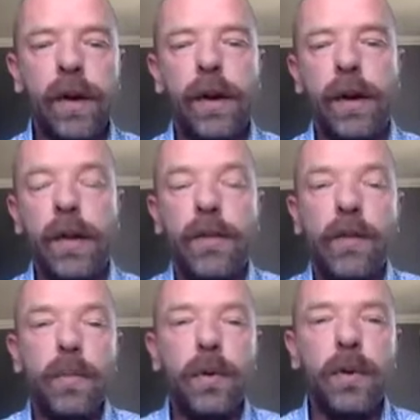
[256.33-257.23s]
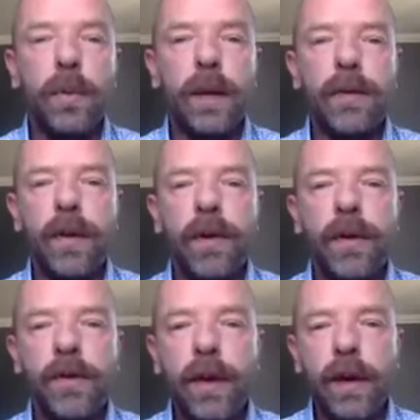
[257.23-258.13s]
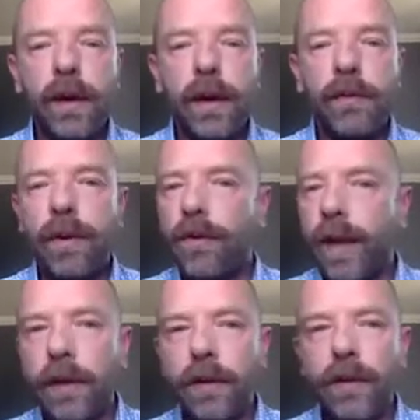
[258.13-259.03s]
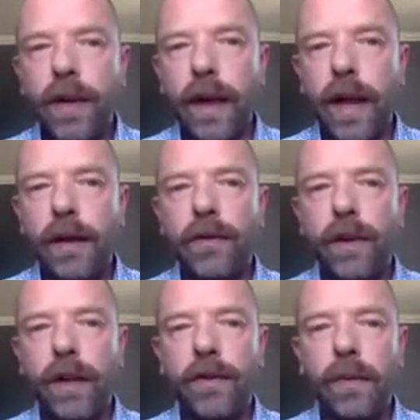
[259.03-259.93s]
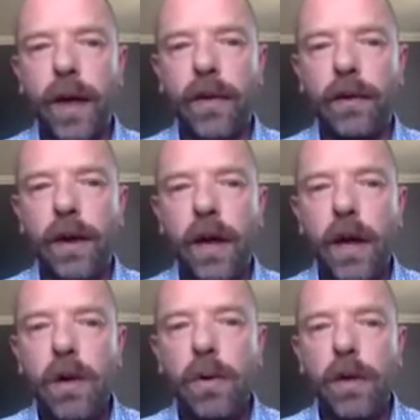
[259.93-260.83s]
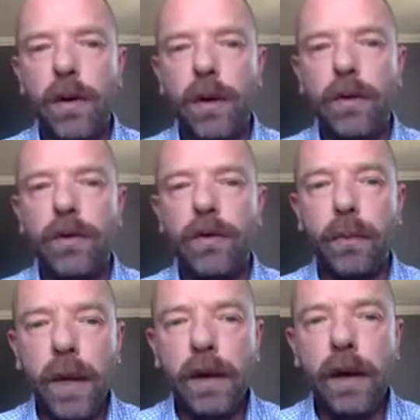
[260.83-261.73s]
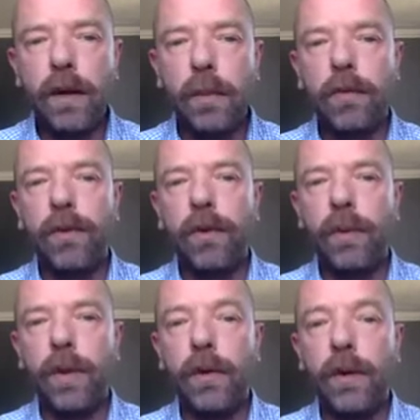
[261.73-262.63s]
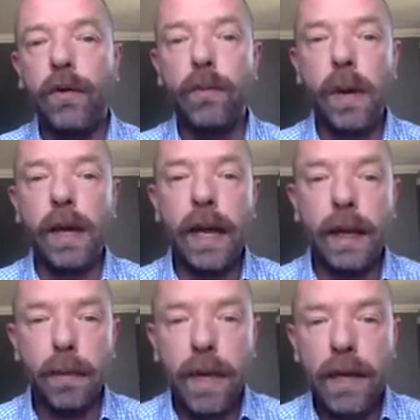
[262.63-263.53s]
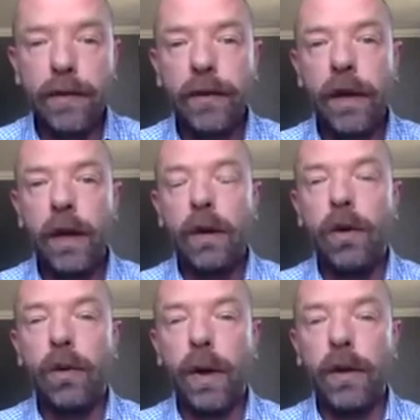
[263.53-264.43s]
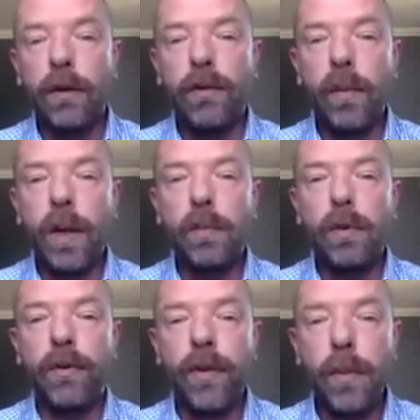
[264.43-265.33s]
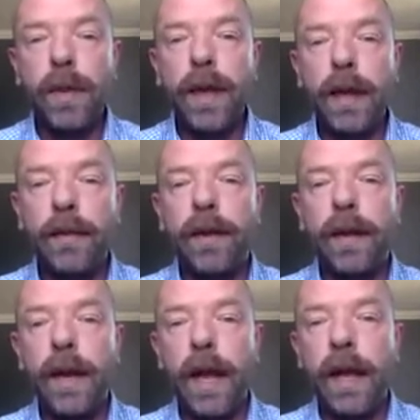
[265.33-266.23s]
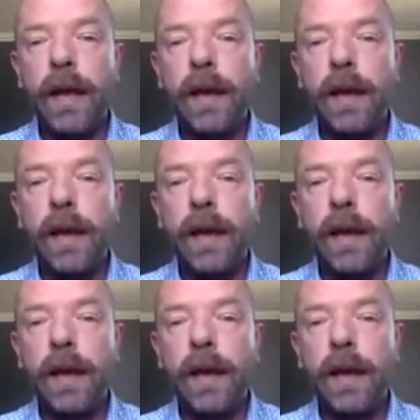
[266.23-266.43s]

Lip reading: That's important because every standard DNA isolation method, whether it uses spin columns or whether it uses magnetic beads or whether you simply precipitate the DNA,